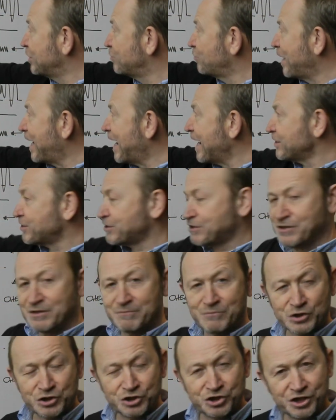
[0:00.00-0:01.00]
is we ask the
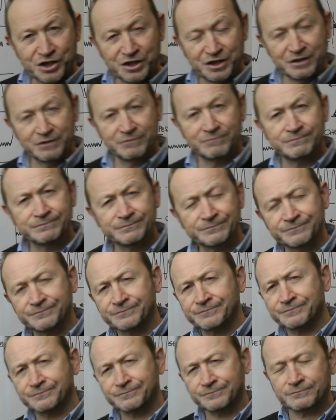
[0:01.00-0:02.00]
machine,
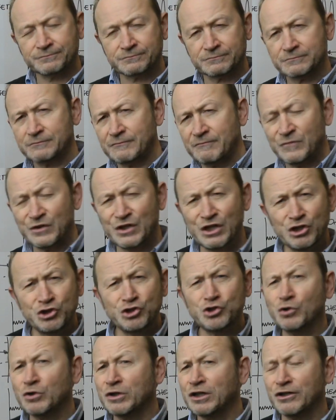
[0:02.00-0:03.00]
as
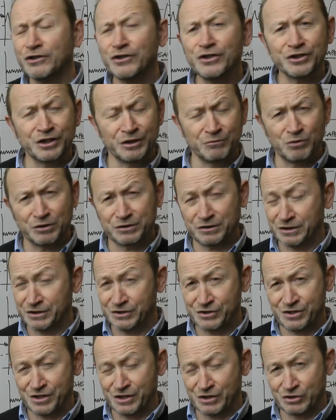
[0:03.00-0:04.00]
you're learning what
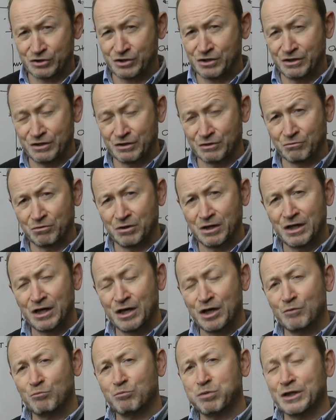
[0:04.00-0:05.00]
these things do,
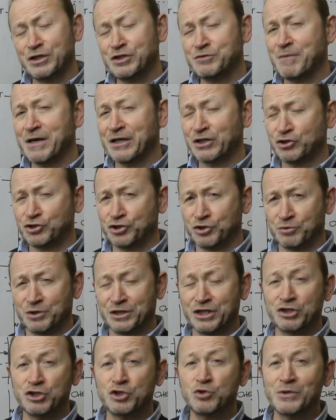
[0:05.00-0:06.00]
please make sure
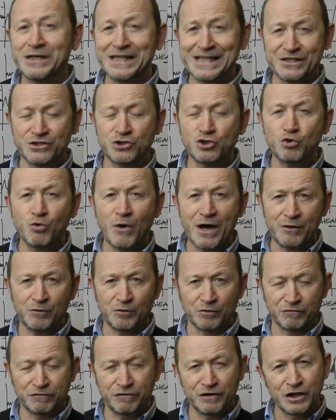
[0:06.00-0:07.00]
that you hit
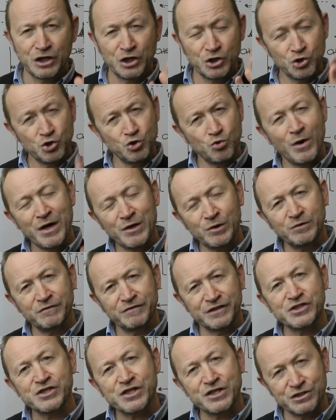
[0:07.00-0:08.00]
12. 12
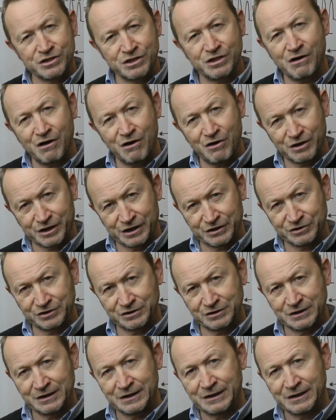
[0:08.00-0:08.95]
is the target.